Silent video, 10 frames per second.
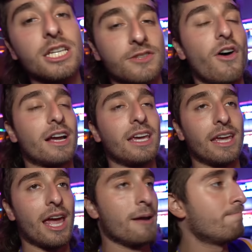this fucking
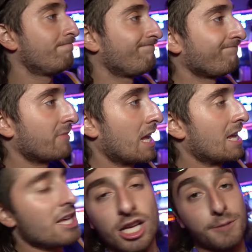game,
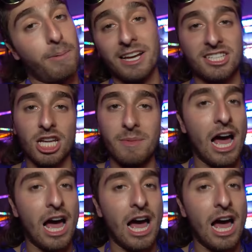this place is gonna be